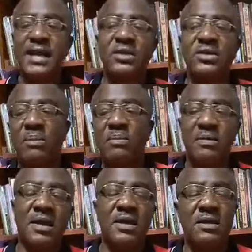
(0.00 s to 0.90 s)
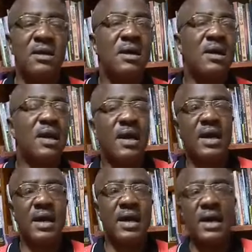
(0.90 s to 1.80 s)
something
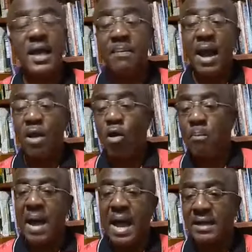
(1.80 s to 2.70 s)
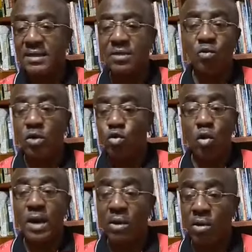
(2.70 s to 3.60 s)
uh, about your past with one
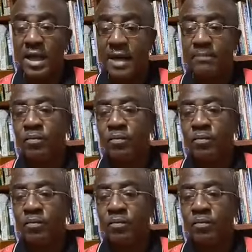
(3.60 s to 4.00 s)
another.